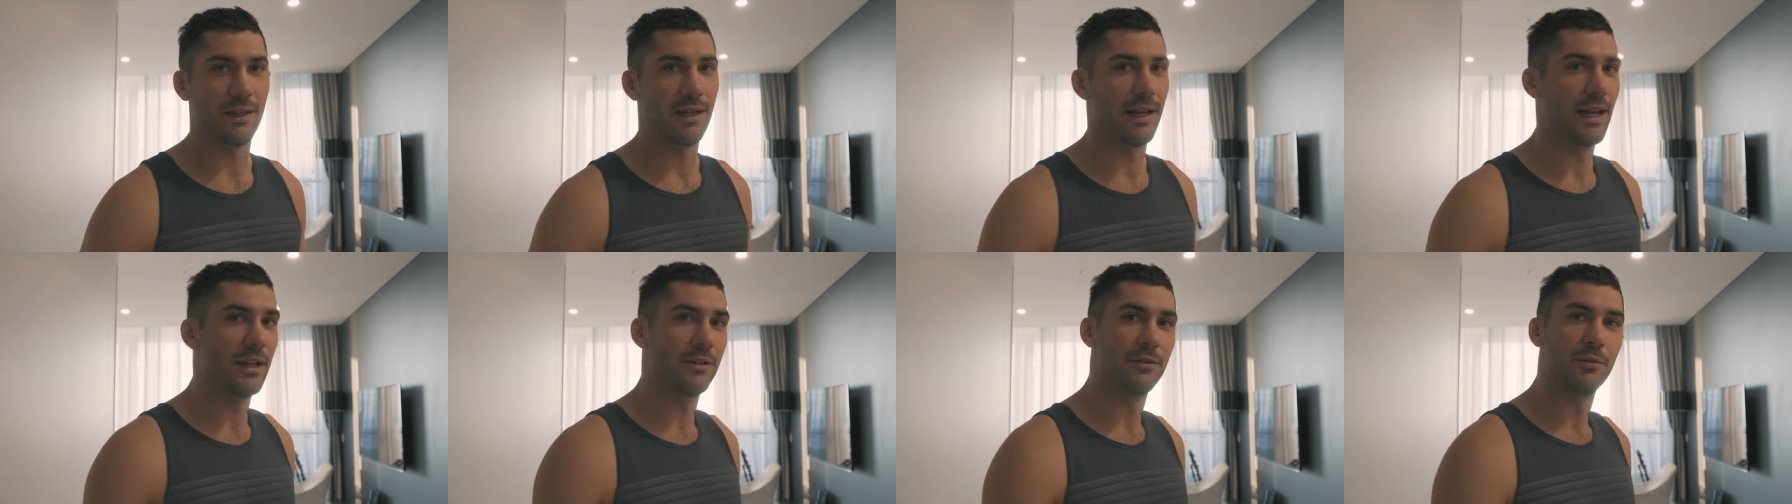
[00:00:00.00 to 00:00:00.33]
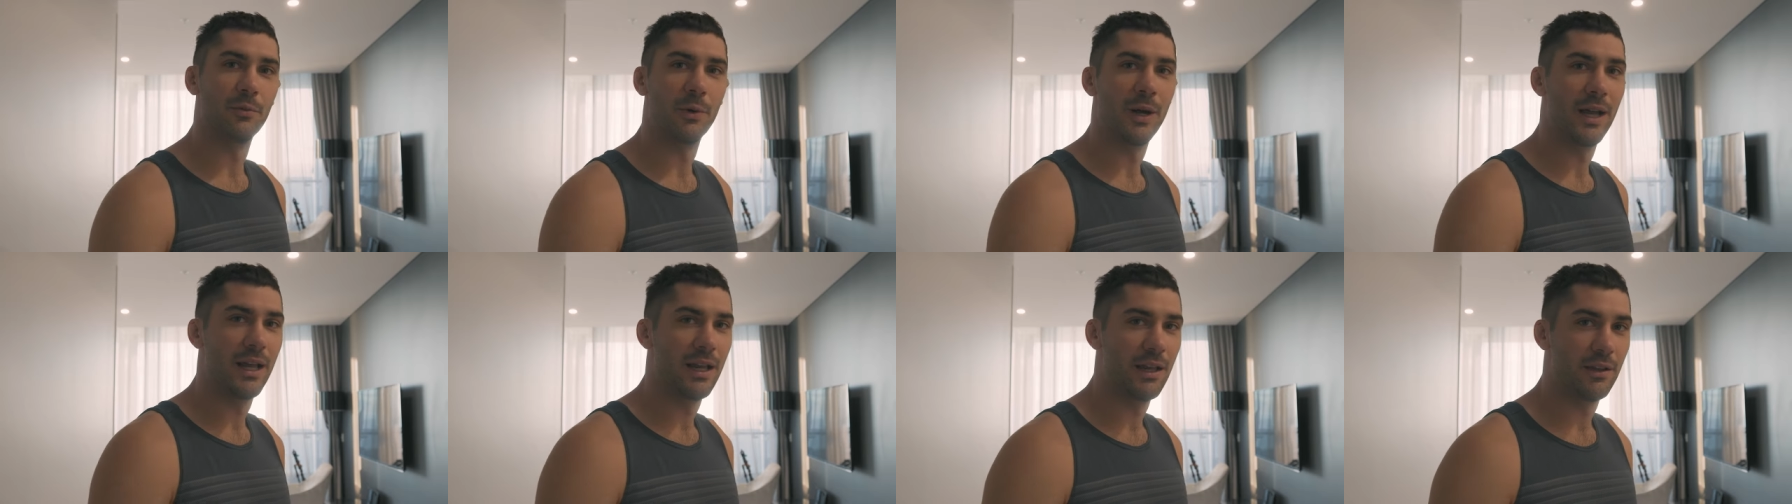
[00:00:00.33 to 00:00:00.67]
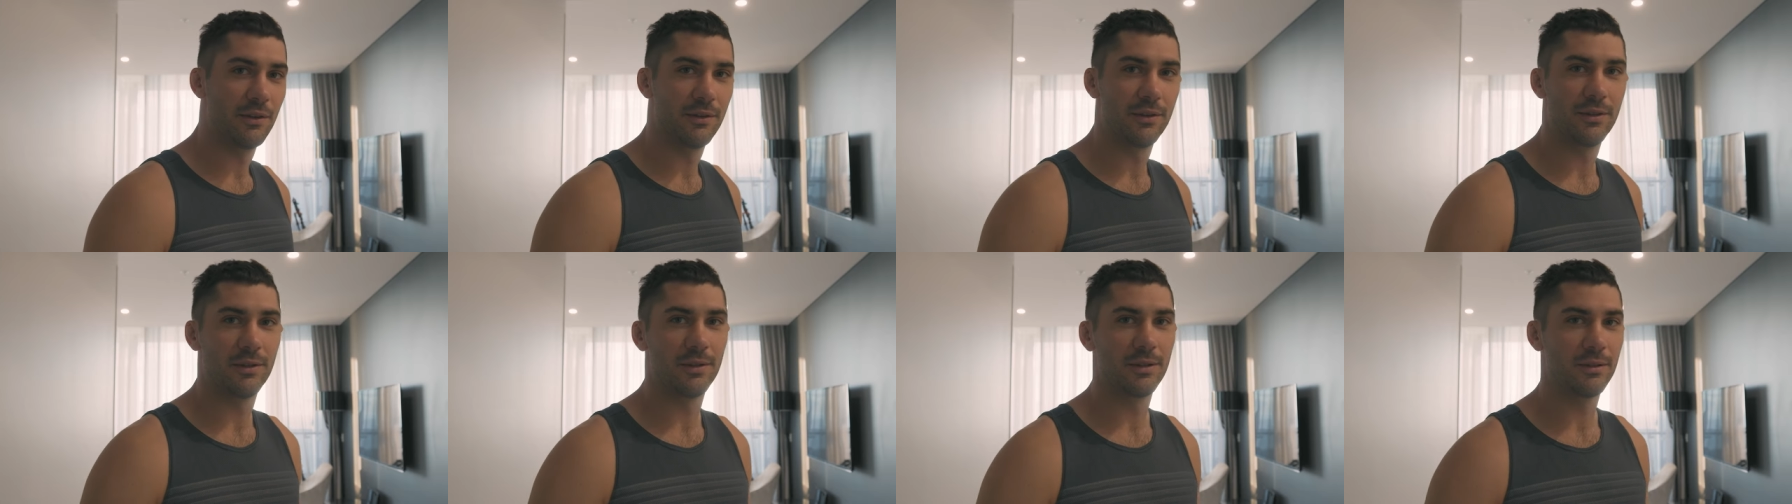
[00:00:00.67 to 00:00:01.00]
And then head to
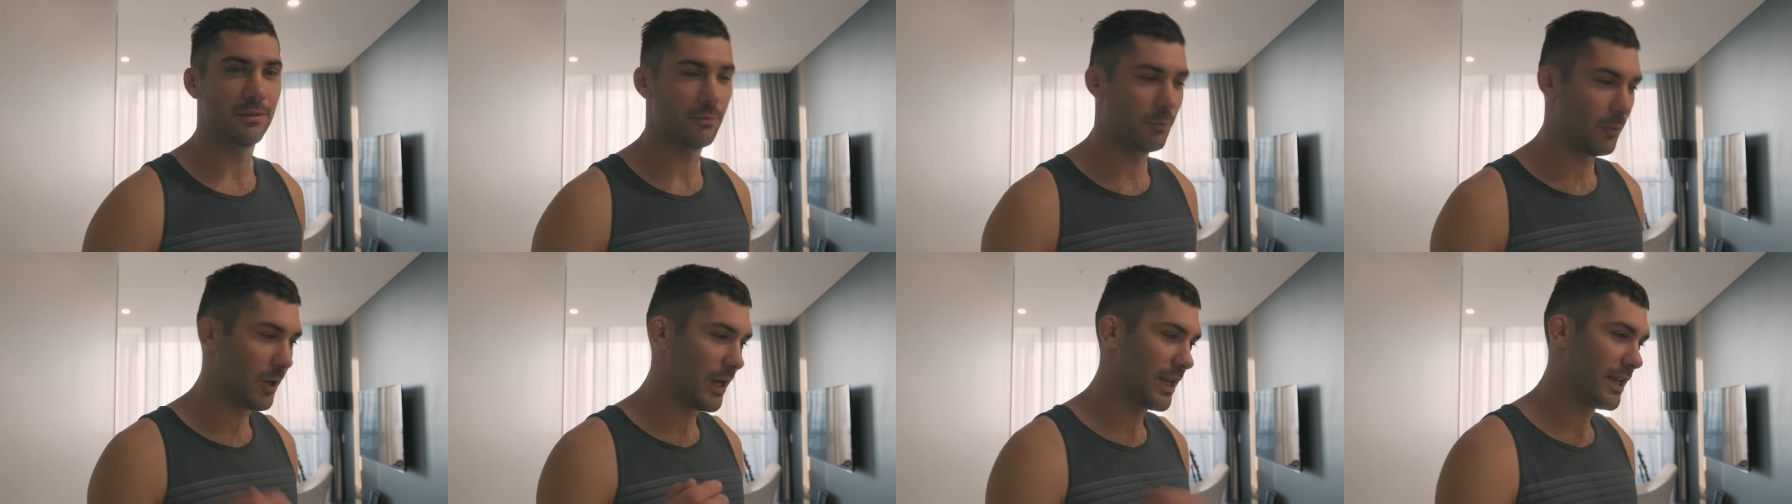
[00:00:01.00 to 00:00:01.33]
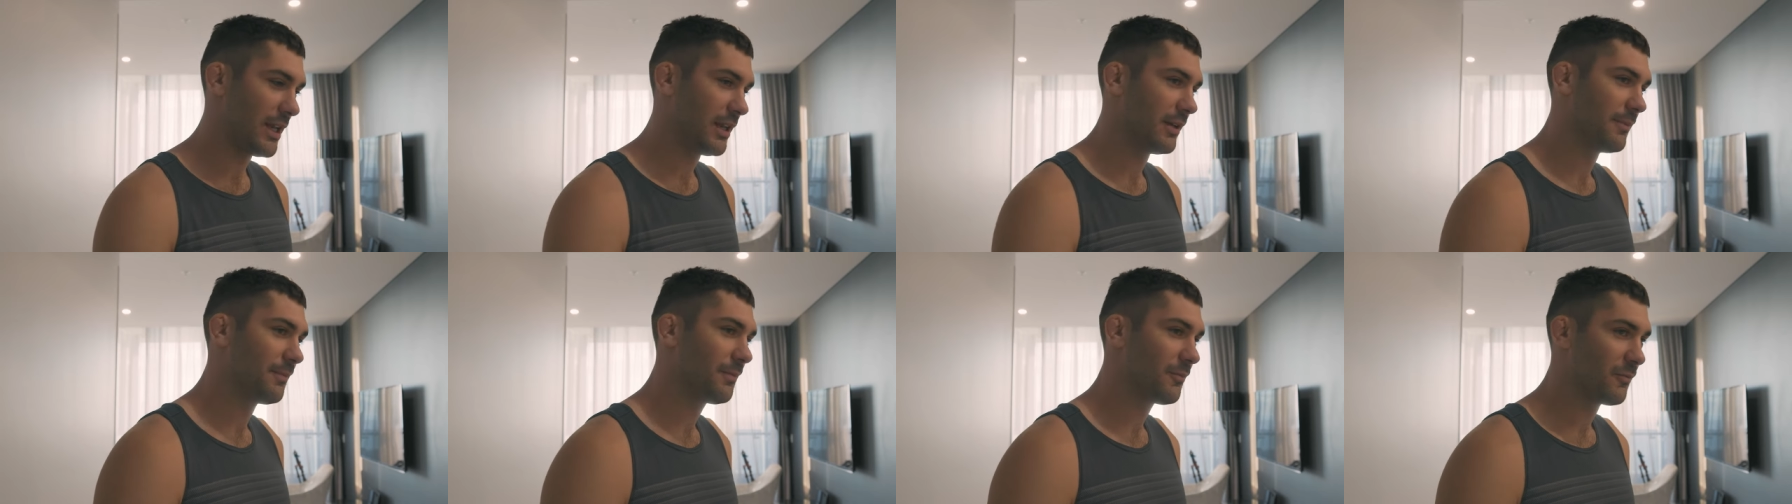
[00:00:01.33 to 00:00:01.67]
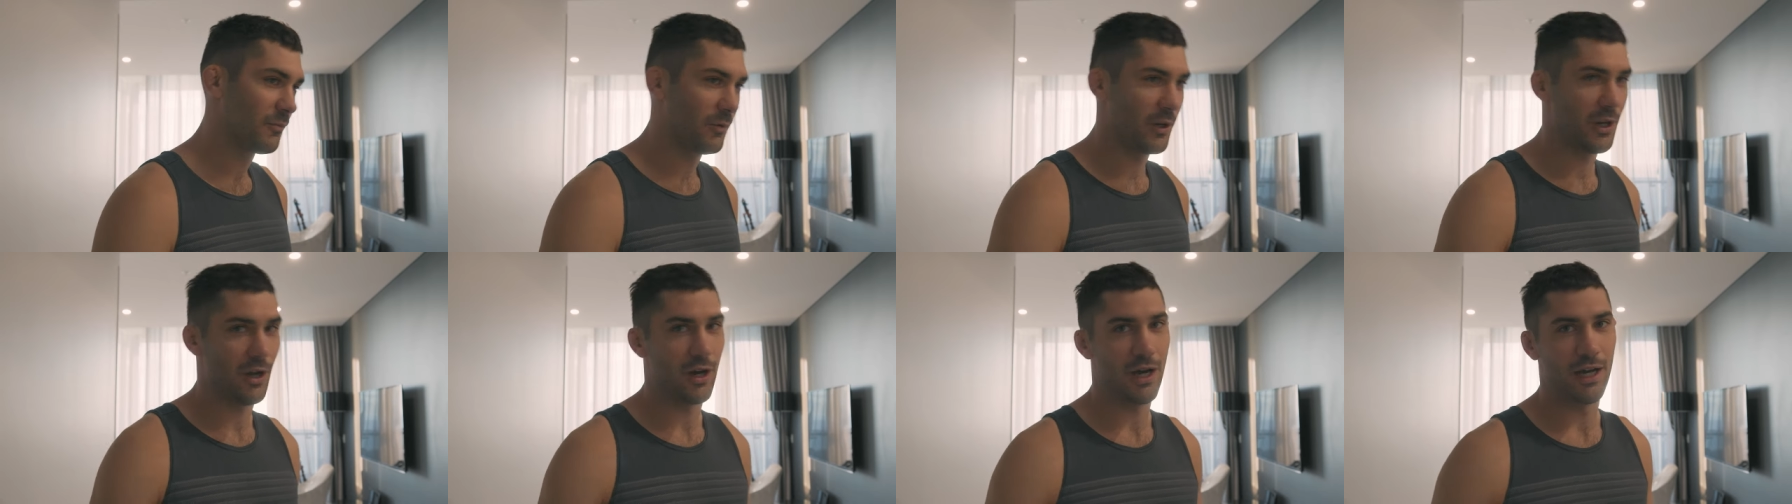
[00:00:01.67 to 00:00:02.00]
weigh-ins, weigh in,
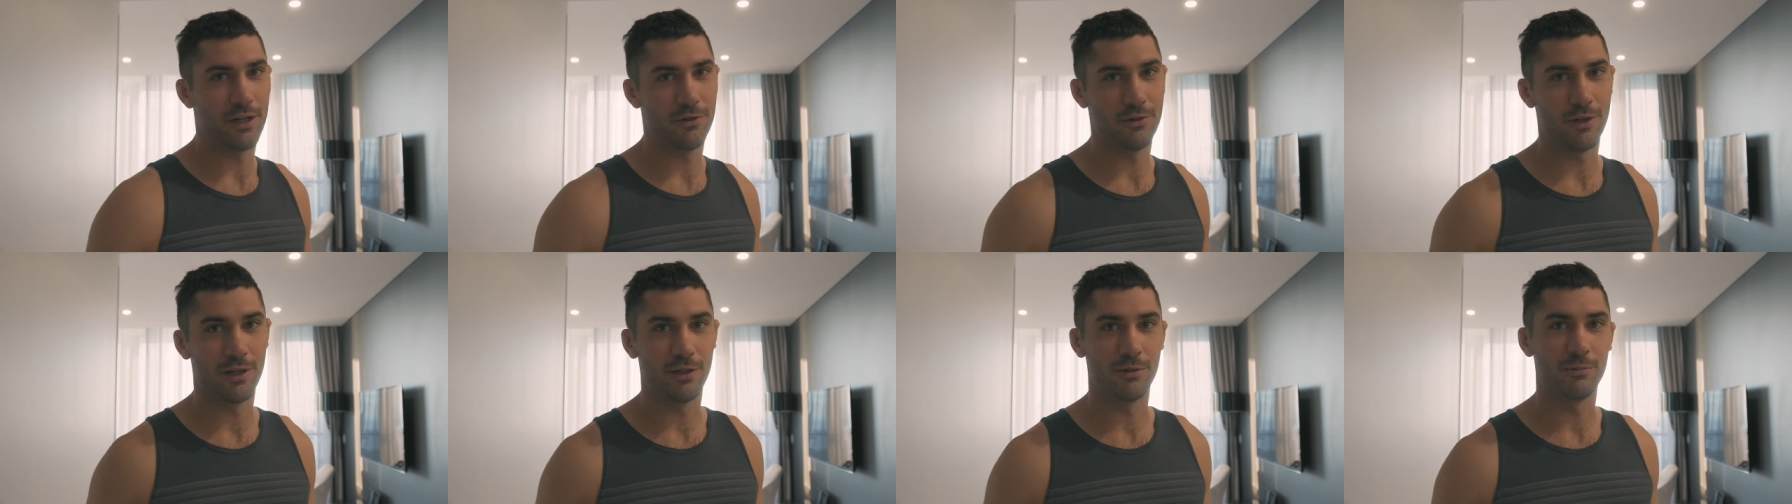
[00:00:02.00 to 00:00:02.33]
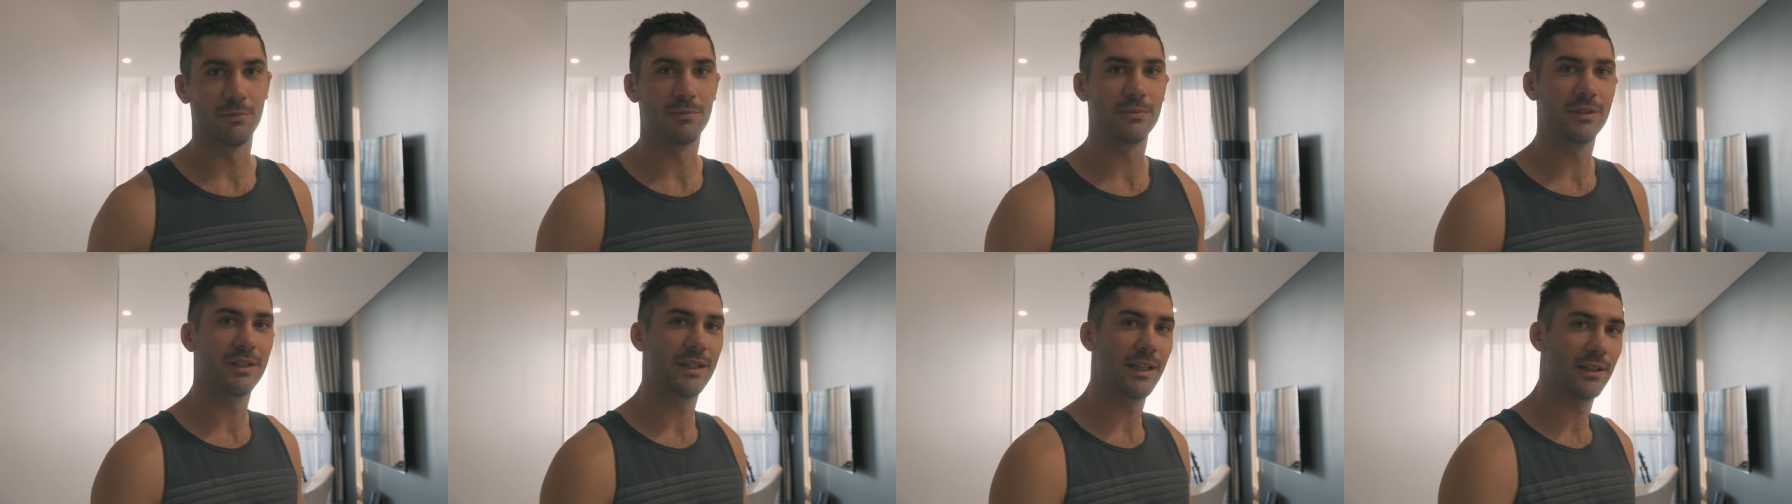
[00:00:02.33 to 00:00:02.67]
rehydrate them,